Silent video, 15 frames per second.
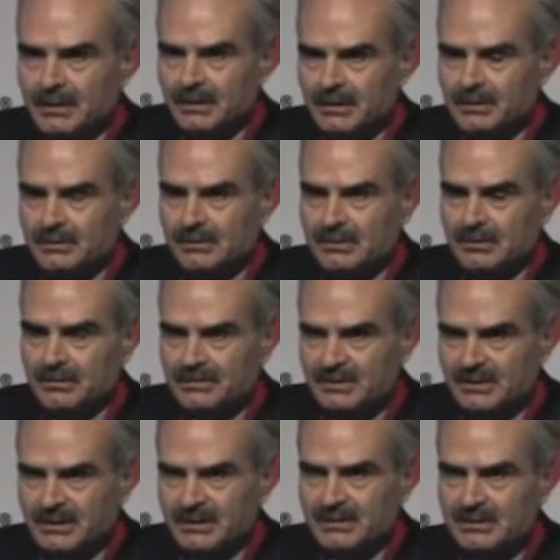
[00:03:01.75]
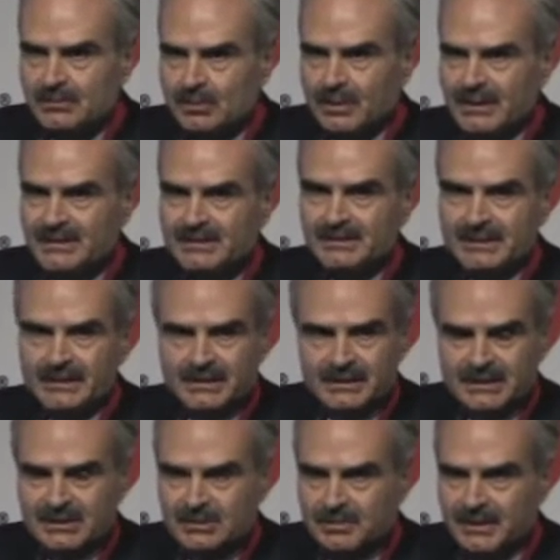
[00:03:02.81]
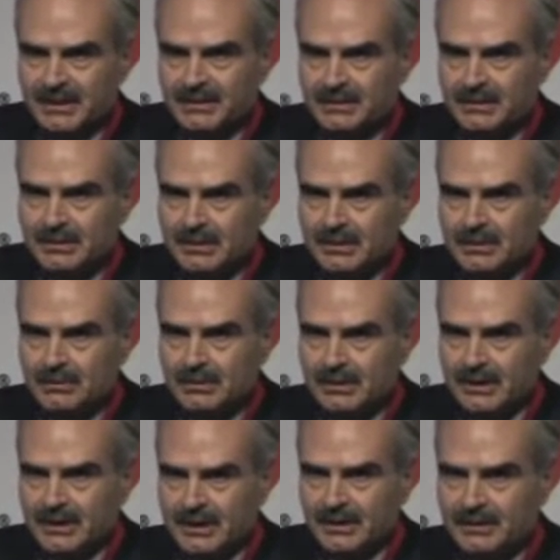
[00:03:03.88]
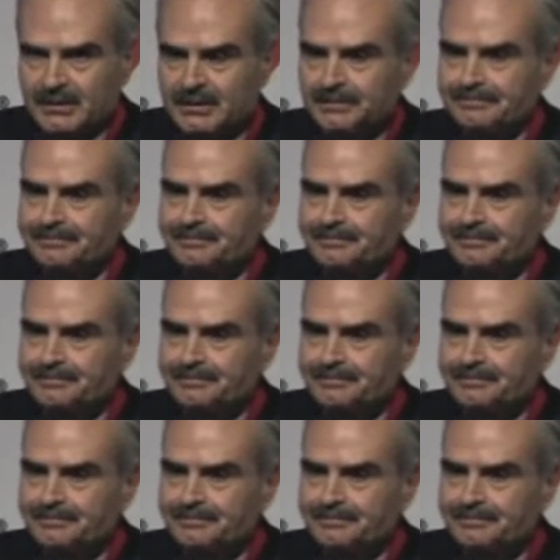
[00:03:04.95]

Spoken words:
billions of cells once they're transplanted into the heart.